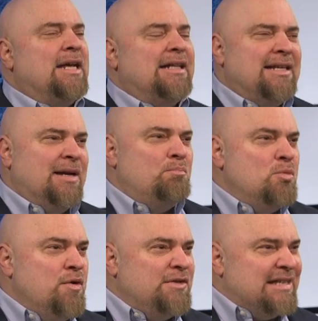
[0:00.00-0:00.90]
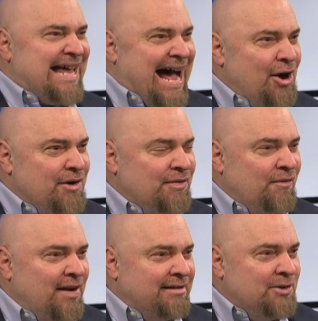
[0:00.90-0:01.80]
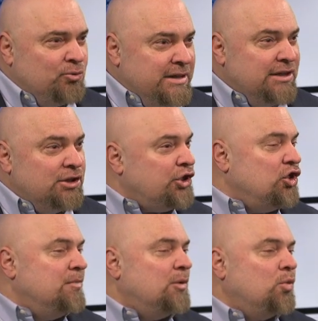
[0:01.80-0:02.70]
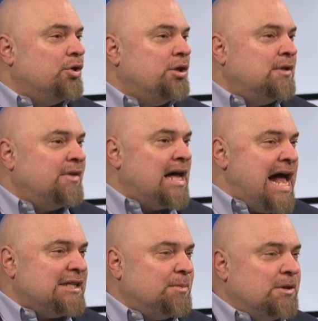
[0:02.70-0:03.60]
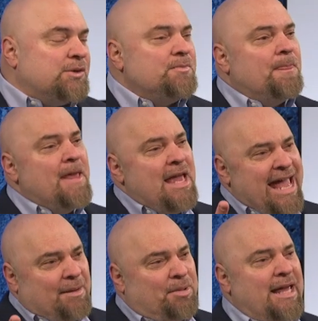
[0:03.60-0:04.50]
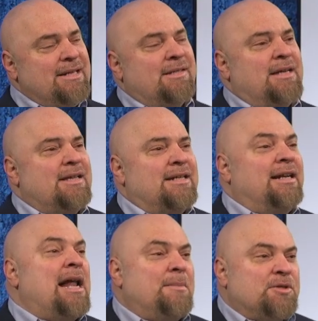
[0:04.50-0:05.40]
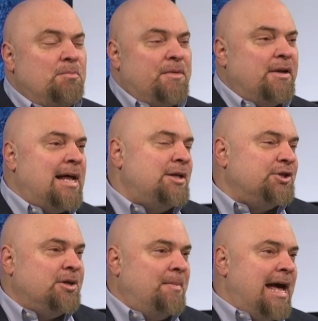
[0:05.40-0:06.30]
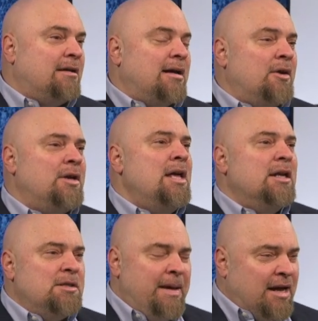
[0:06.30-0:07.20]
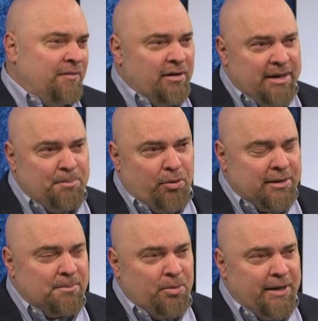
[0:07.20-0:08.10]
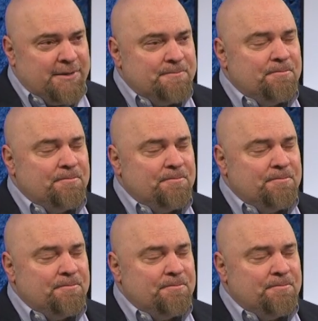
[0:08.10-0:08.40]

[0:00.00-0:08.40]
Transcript: it, it moves us out of the very real human world of the Gospels and places us in an almost mythological background to make a very important point.